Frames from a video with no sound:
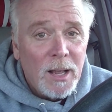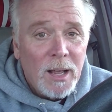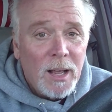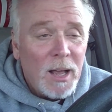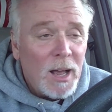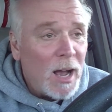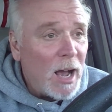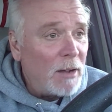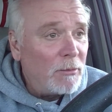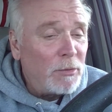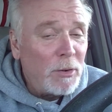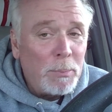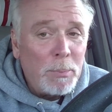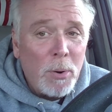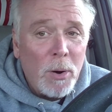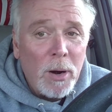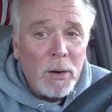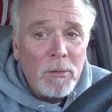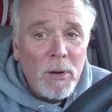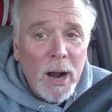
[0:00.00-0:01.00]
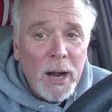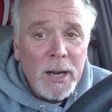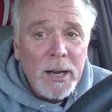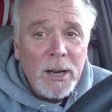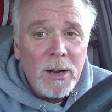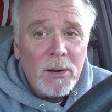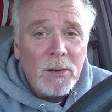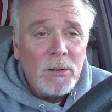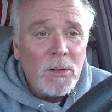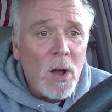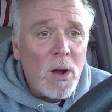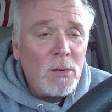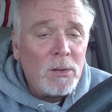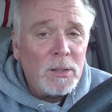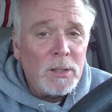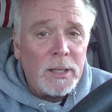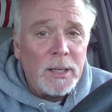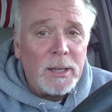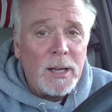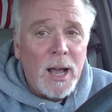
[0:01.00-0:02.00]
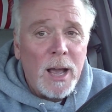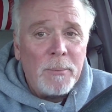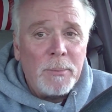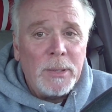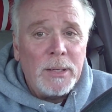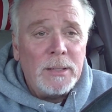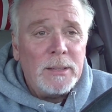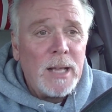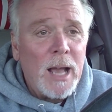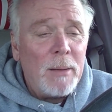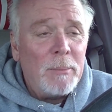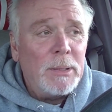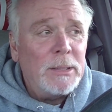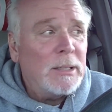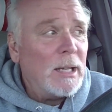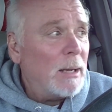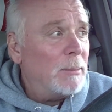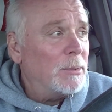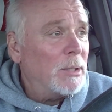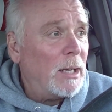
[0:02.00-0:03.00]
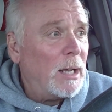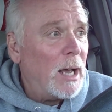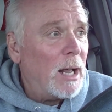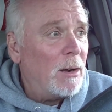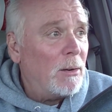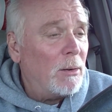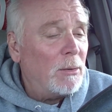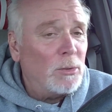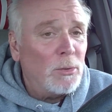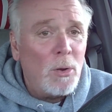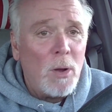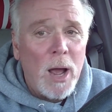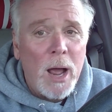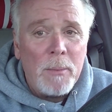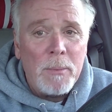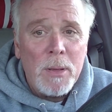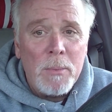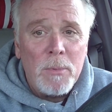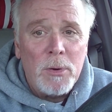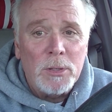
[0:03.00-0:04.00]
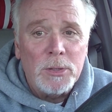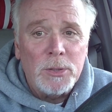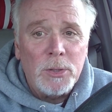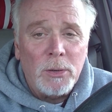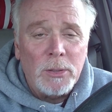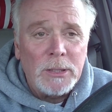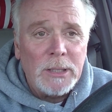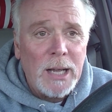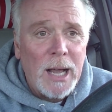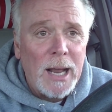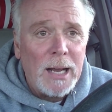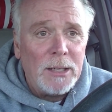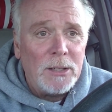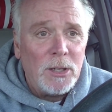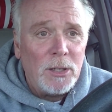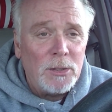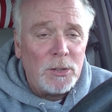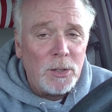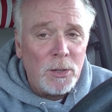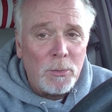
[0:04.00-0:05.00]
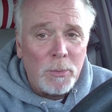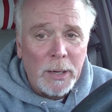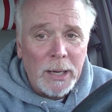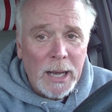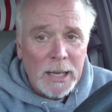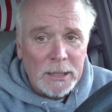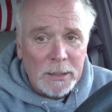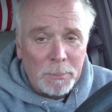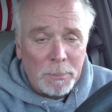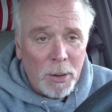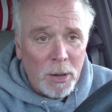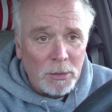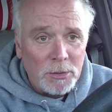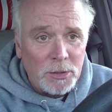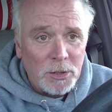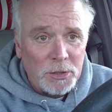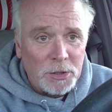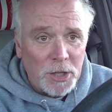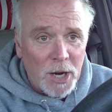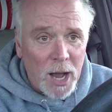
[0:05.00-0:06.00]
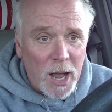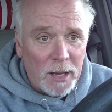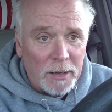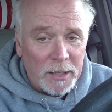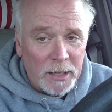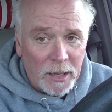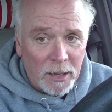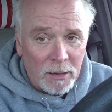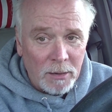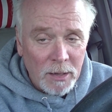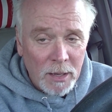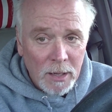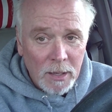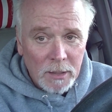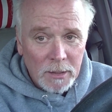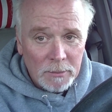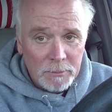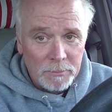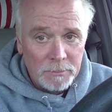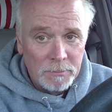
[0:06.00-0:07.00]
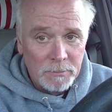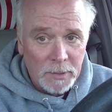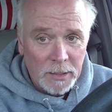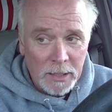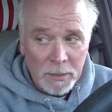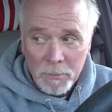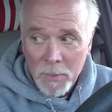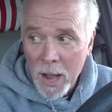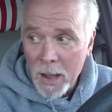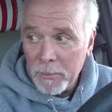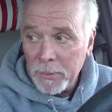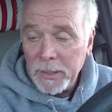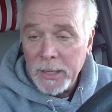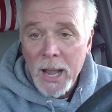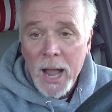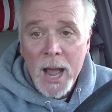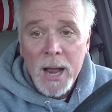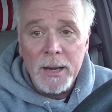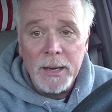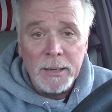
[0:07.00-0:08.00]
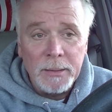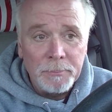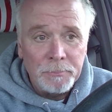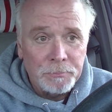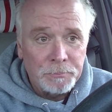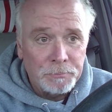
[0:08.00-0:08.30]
I've reported right here locally. How many times I got to do? How many more stories I got to do? We got the poster child here in Monmouth County,